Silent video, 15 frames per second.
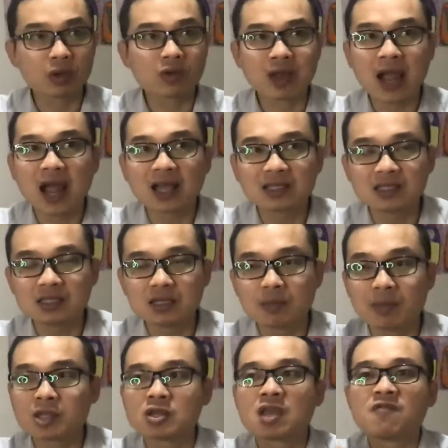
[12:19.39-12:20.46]
you can't see it,
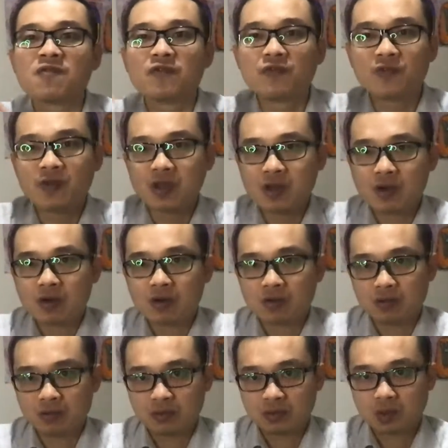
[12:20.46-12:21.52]
but you can
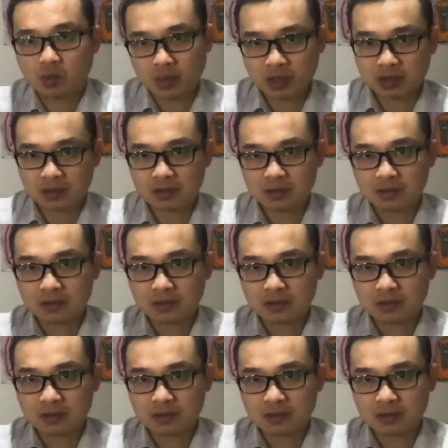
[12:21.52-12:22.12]
feel the wind.